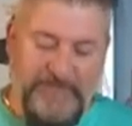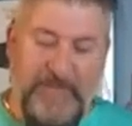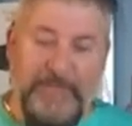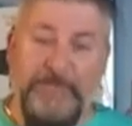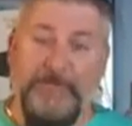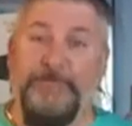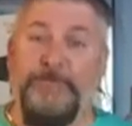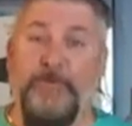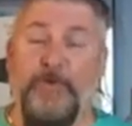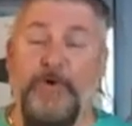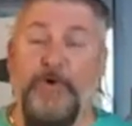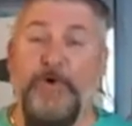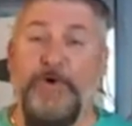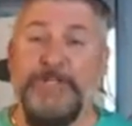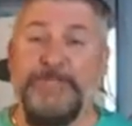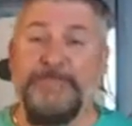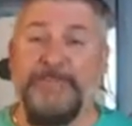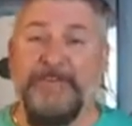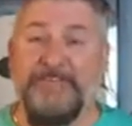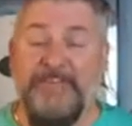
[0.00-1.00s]
The four
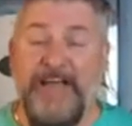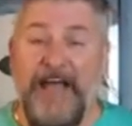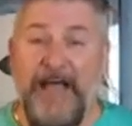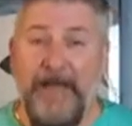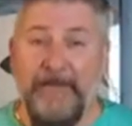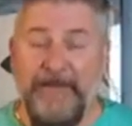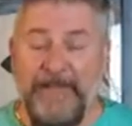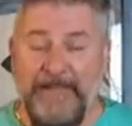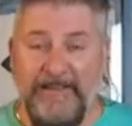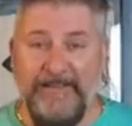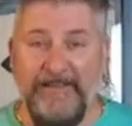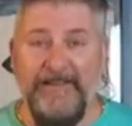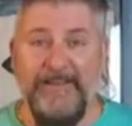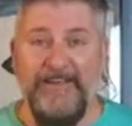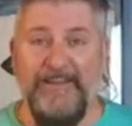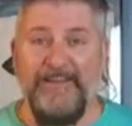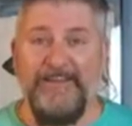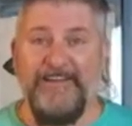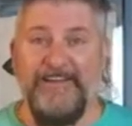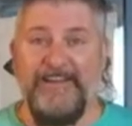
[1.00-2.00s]
horsemen of comedy
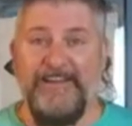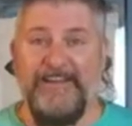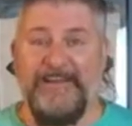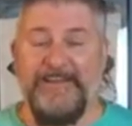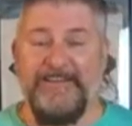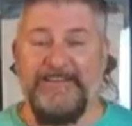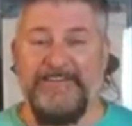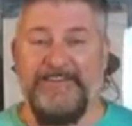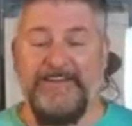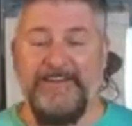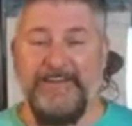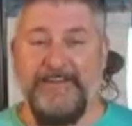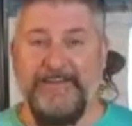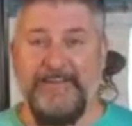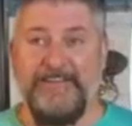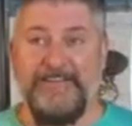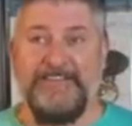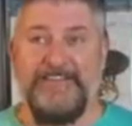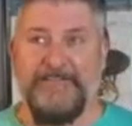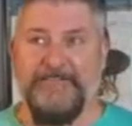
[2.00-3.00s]
is, uh,
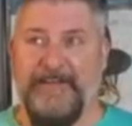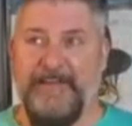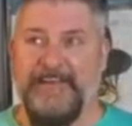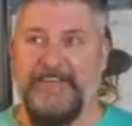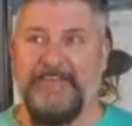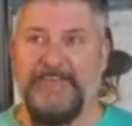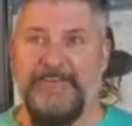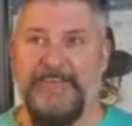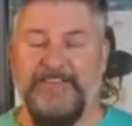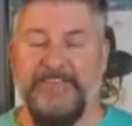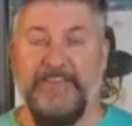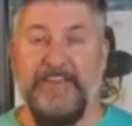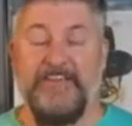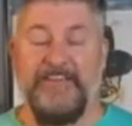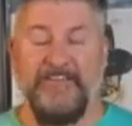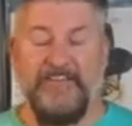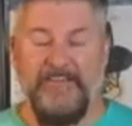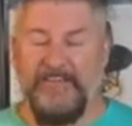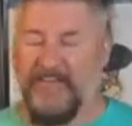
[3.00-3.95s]
let's see if I can do this uh,